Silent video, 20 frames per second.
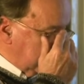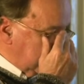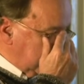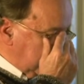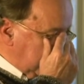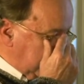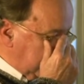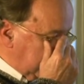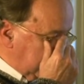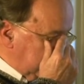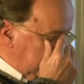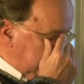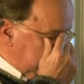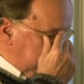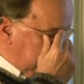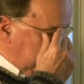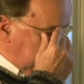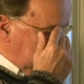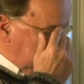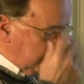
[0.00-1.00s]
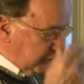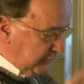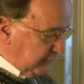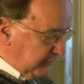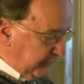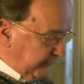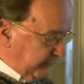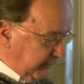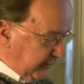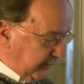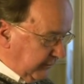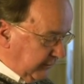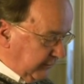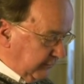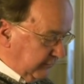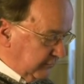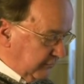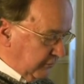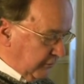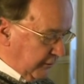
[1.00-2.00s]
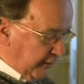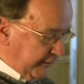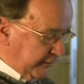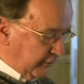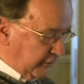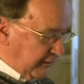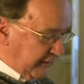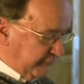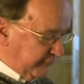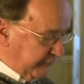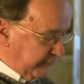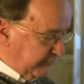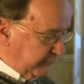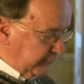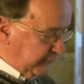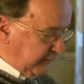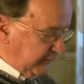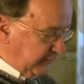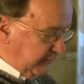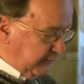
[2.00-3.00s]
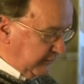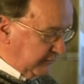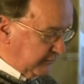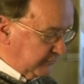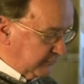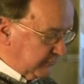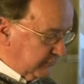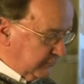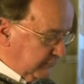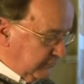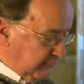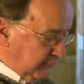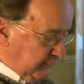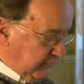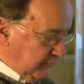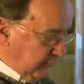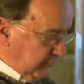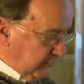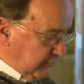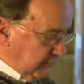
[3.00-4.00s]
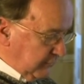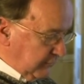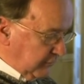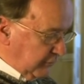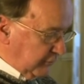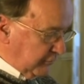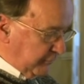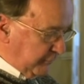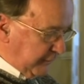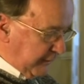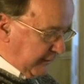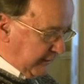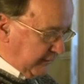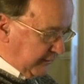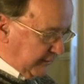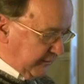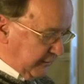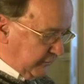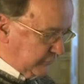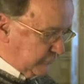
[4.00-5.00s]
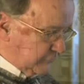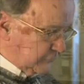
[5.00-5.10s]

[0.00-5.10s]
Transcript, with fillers: Uh, she lived there on and off for 30 years. The lower part of the house